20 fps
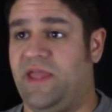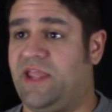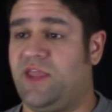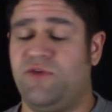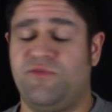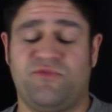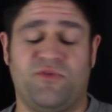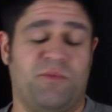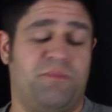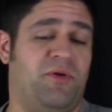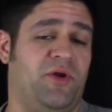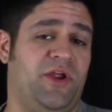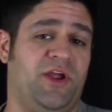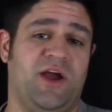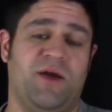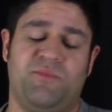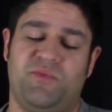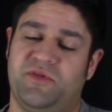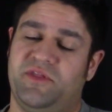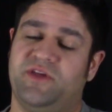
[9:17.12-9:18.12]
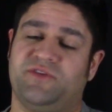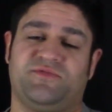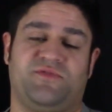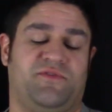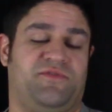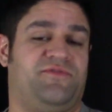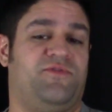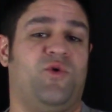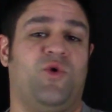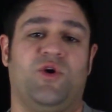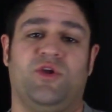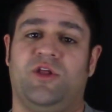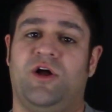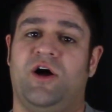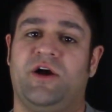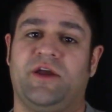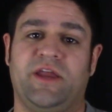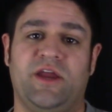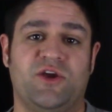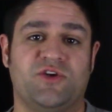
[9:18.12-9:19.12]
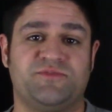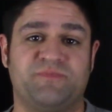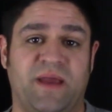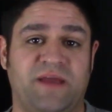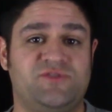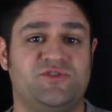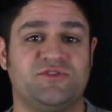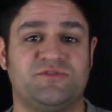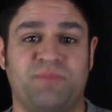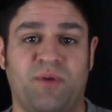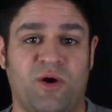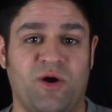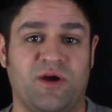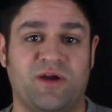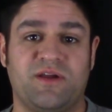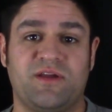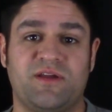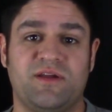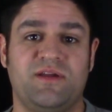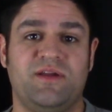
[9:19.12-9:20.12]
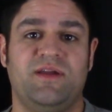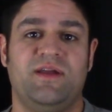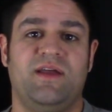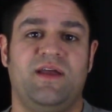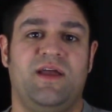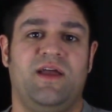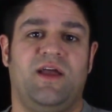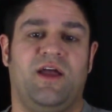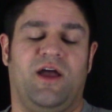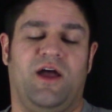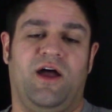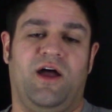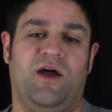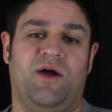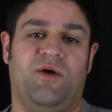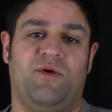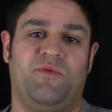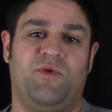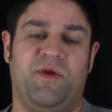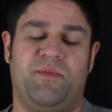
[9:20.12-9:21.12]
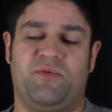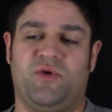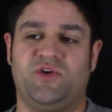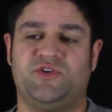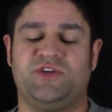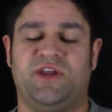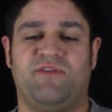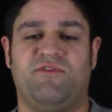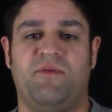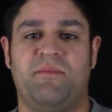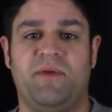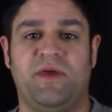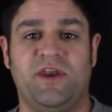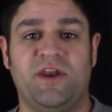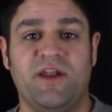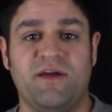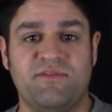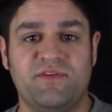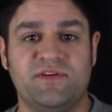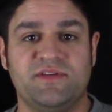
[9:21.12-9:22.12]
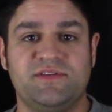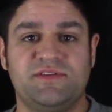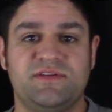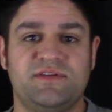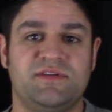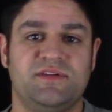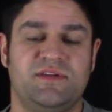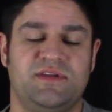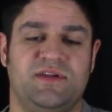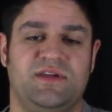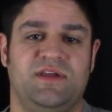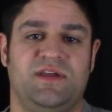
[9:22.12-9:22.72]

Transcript: Thank you for putting up with us for 4 long years, Patriots Park. We appreciate every minute of it.